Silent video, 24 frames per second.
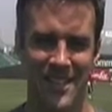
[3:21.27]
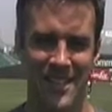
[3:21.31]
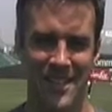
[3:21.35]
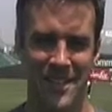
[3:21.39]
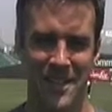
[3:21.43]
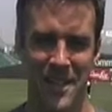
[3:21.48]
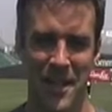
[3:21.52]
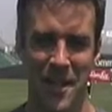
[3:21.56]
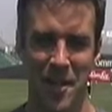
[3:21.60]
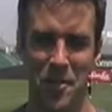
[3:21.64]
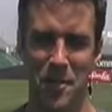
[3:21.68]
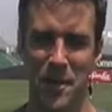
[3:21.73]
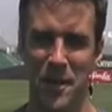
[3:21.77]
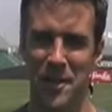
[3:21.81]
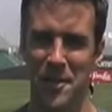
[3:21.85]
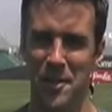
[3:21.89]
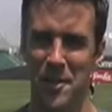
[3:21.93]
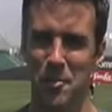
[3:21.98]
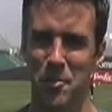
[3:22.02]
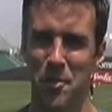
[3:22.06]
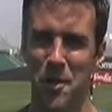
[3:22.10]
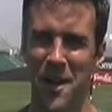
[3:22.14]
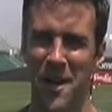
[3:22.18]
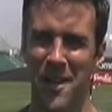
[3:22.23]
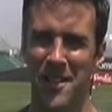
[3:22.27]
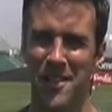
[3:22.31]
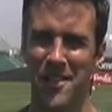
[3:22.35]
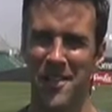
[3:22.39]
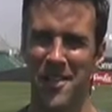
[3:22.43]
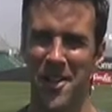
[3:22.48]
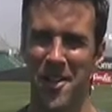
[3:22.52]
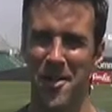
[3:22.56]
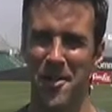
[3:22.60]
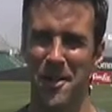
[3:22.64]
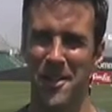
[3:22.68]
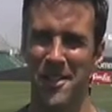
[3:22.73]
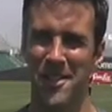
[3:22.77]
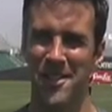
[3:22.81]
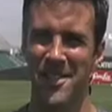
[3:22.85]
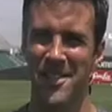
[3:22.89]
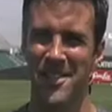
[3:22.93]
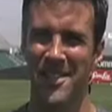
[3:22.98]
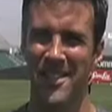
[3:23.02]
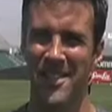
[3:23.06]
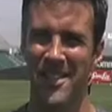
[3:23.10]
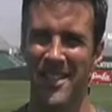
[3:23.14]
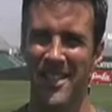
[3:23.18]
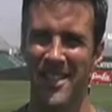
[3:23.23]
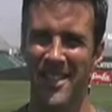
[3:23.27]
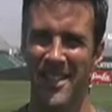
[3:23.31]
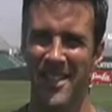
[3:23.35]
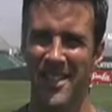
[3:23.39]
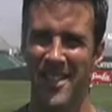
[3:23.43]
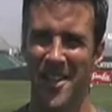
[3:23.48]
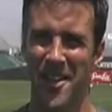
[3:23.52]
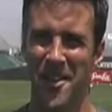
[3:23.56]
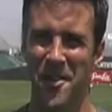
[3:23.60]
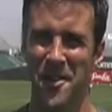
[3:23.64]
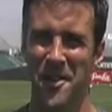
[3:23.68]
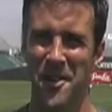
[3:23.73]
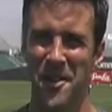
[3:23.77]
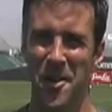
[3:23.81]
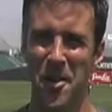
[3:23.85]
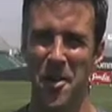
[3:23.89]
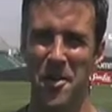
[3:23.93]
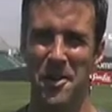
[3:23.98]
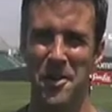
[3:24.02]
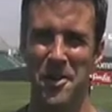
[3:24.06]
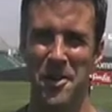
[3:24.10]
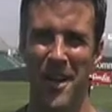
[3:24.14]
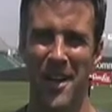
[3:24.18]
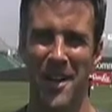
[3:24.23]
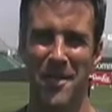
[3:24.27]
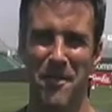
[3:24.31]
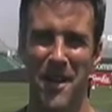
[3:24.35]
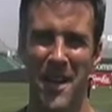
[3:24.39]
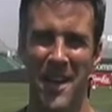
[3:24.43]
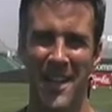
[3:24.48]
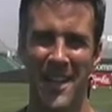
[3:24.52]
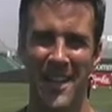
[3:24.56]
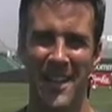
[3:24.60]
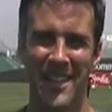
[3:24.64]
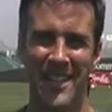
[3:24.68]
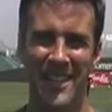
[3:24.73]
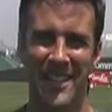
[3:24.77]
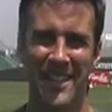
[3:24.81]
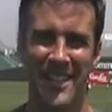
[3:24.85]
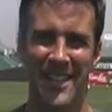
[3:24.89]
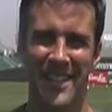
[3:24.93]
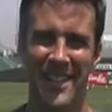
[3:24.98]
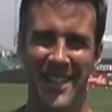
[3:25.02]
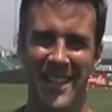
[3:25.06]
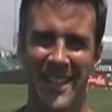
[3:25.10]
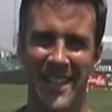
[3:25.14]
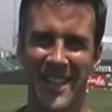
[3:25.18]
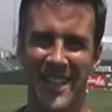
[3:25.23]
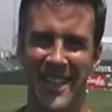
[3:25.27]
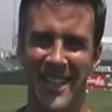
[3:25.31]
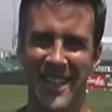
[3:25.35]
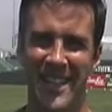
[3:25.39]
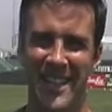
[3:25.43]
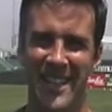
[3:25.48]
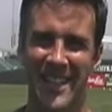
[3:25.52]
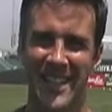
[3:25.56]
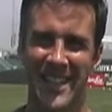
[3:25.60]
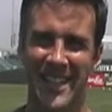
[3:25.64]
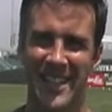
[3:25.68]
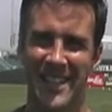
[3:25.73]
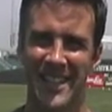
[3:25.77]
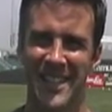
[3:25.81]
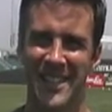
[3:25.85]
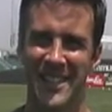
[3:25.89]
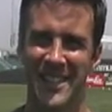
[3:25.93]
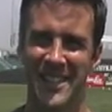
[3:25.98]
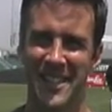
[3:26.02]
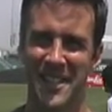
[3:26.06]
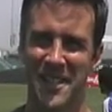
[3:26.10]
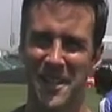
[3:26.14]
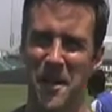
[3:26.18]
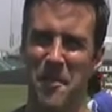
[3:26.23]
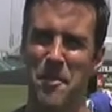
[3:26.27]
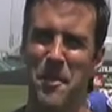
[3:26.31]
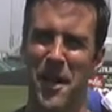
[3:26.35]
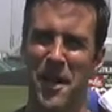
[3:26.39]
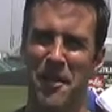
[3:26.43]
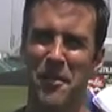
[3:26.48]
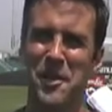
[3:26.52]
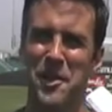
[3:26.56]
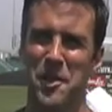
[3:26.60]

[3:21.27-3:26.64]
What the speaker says: the element of surprise is always, you always try to make it a bit of a